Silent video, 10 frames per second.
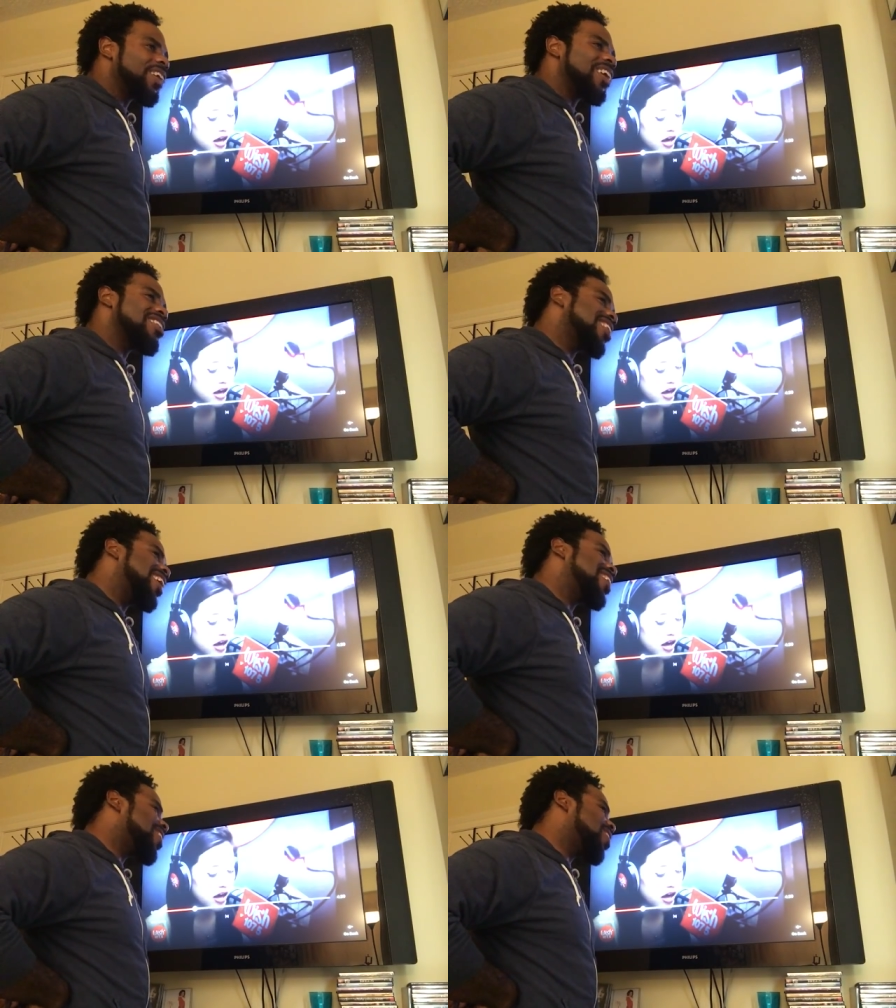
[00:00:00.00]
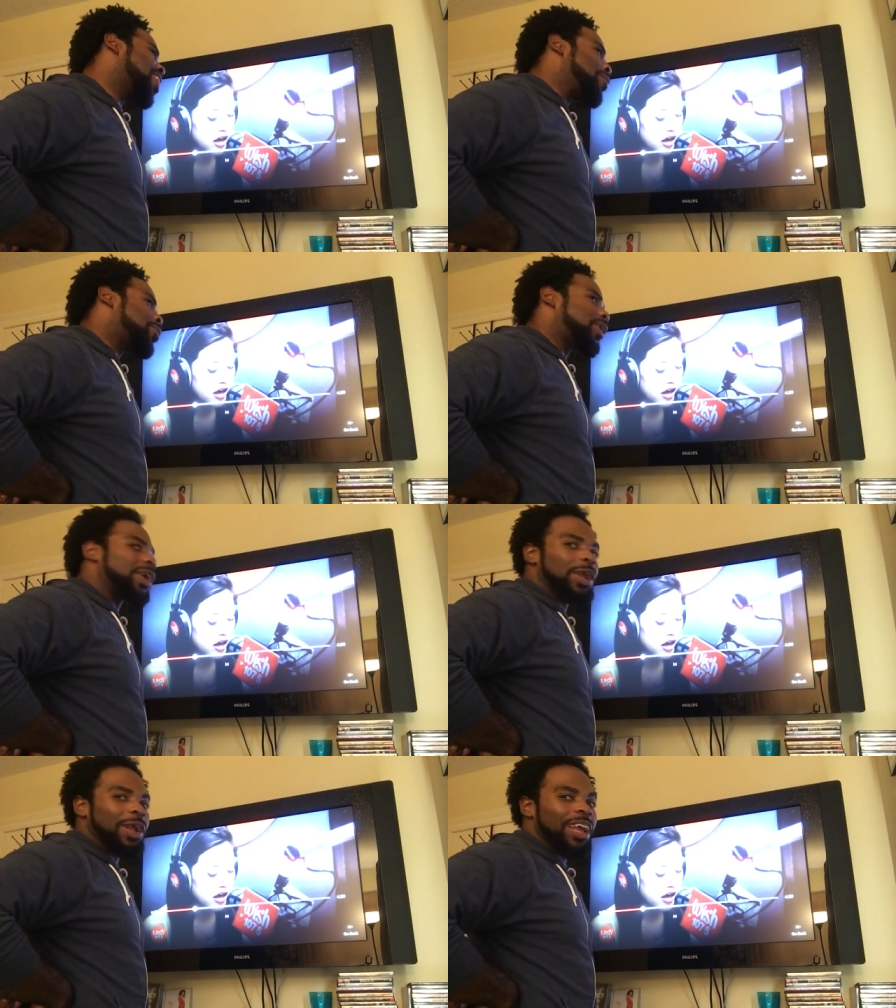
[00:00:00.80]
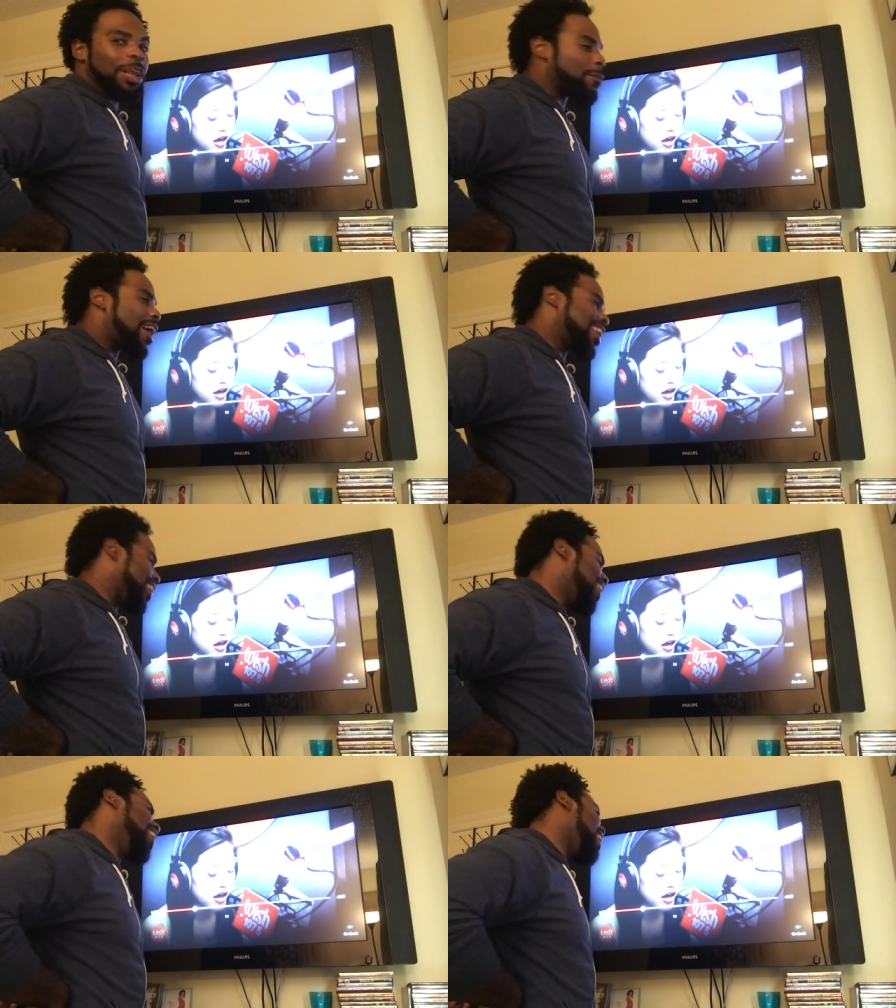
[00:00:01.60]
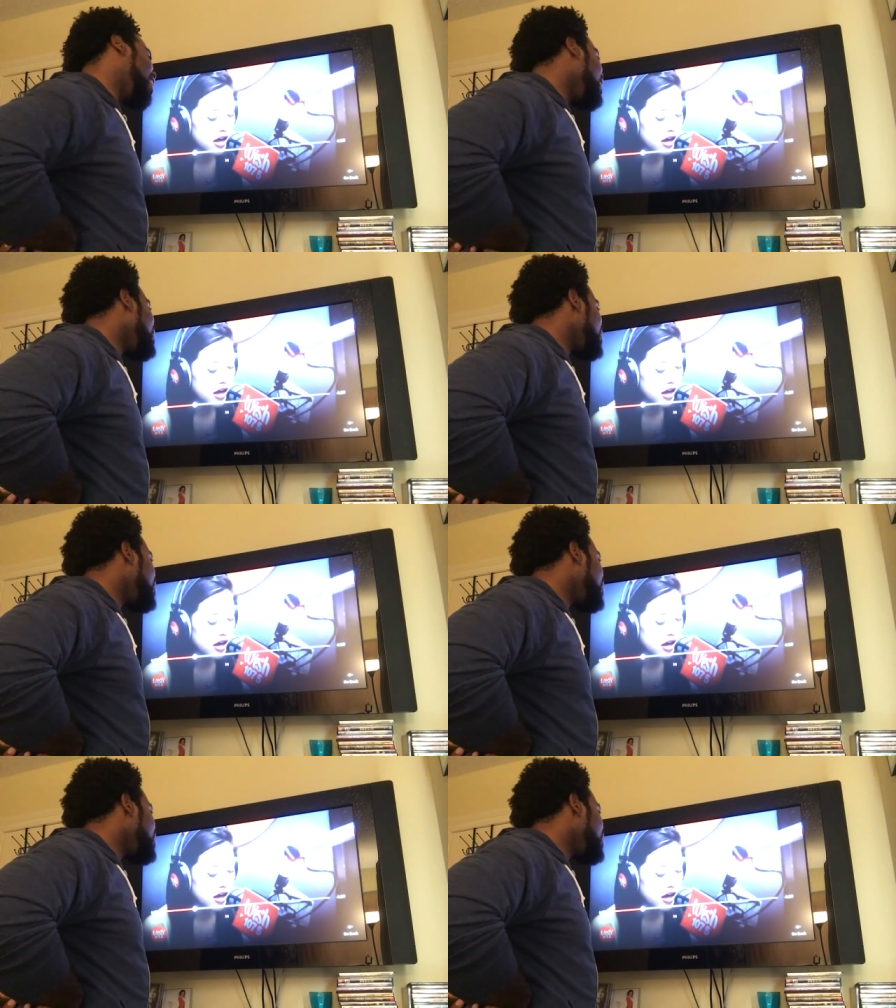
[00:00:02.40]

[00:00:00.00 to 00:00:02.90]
It's like there's a tape recorder in her body. Like it's